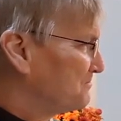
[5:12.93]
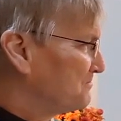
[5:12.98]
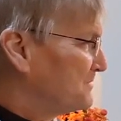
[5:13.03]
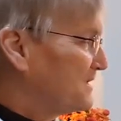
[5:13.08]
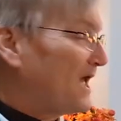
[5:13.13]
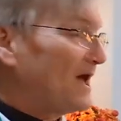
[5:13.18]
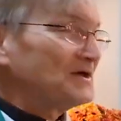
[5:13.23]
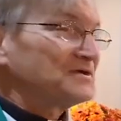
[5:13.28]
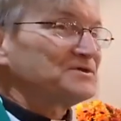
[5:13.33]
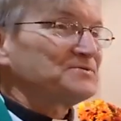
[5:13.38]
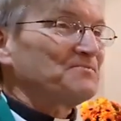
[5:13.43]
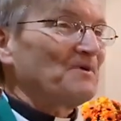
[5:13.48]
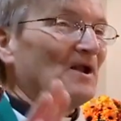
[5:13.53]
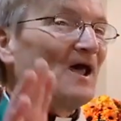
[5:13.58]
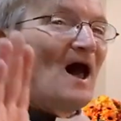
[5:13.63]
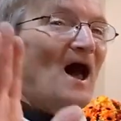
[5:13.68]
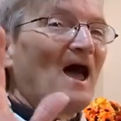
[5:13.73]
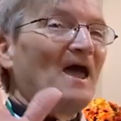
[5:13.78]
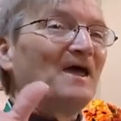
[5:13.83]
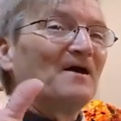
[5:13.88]
Yes, but
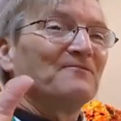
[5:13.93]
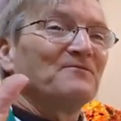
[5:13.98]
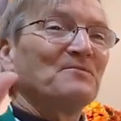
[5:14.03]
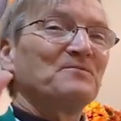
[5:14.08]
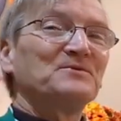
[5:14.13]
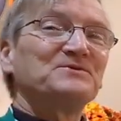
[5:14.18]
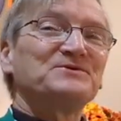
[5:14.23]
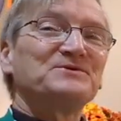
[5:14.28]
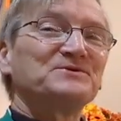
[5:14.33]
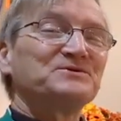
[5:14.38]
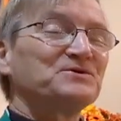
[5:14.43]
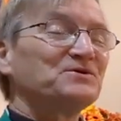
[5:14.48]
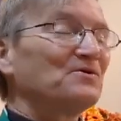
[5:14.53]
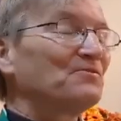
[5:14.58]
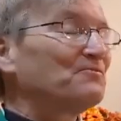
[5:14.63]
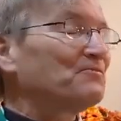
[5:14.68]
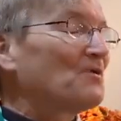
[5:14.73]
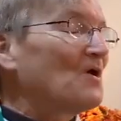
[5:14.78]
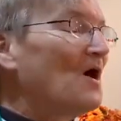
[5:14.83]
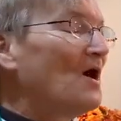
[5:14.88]
I have a position
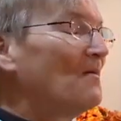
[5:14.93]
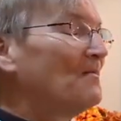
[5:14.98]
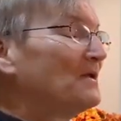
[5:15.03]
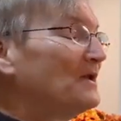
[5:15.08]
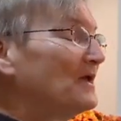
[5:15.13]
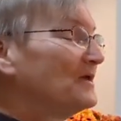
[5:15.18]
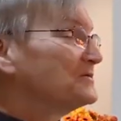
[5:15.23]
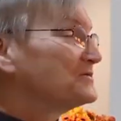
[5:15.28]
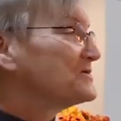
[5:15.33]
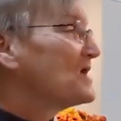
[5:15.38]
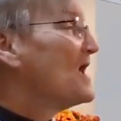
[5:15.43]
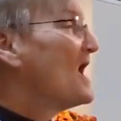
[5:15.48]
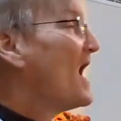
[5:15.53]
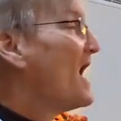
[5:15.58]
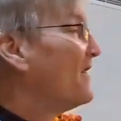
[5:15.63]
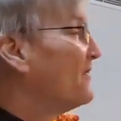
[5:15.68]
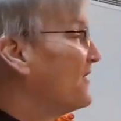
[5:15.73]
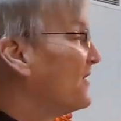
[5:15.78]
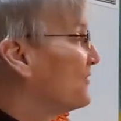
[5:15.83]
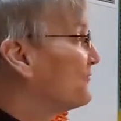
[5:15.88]
of prominence,
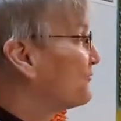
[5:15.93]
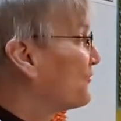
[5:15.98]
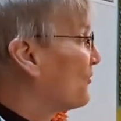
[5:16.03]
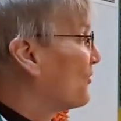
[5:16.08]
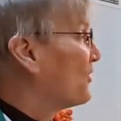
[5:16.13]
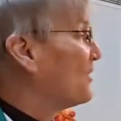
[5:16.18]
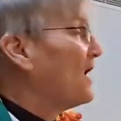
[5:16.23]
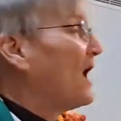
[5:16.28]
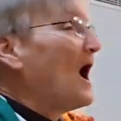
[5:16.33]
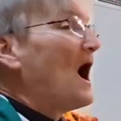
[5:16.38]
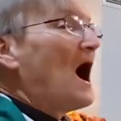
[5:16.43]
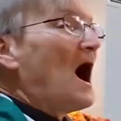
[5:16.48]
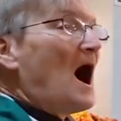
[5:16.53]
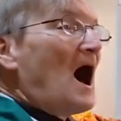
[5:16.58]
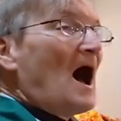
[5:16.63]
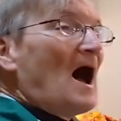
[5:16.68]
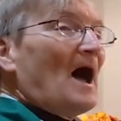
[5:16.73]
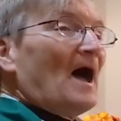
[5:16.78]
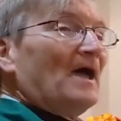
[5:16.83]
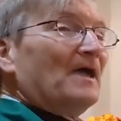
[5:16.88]
and therefore
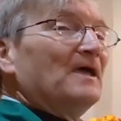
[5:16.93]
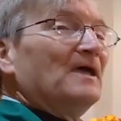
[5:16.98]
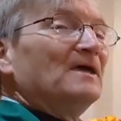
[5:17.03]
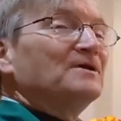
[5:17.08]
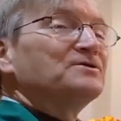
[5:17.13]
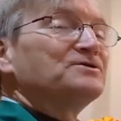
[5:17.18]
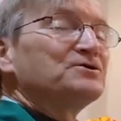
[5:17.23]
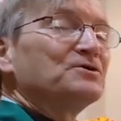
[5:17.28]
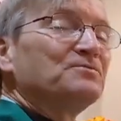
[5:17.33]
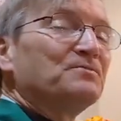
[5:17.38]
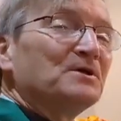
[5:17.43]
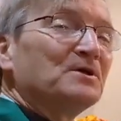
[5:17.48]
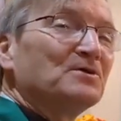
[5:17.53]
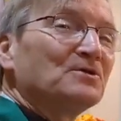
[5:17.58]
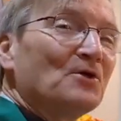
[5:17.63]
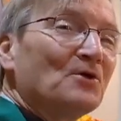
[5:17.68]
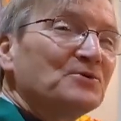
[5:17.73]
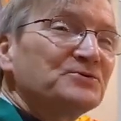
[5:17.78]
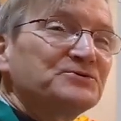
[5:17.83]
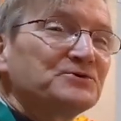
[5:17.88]
I should be
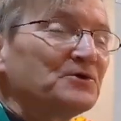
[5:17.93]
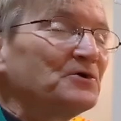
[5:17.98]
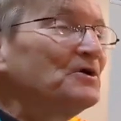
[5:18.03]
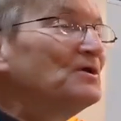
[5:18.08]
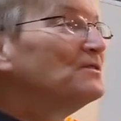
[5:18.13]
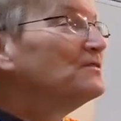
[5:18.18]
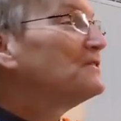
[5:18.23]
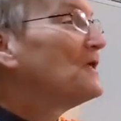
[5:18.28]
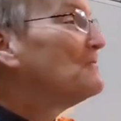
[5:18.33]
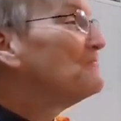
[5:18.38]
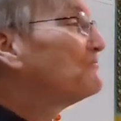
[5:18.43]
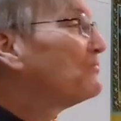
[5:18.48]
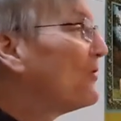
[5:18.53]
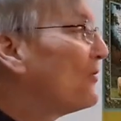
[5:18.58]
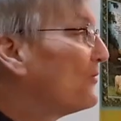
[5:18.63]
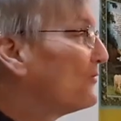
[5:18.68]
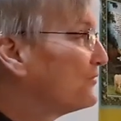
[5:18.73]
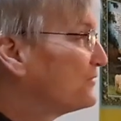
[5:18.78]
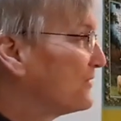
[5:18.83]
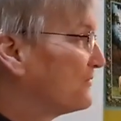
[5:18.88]
closer than
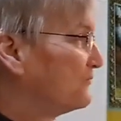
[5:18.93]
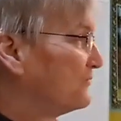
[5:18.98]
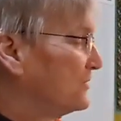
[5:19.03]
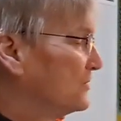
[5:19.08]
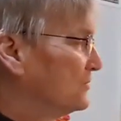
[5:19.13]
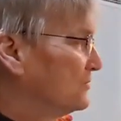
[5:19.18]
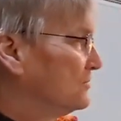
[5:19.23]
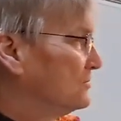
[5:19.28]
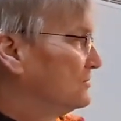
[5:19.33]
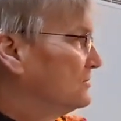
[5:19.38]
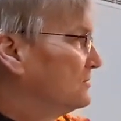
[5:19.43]
both of you.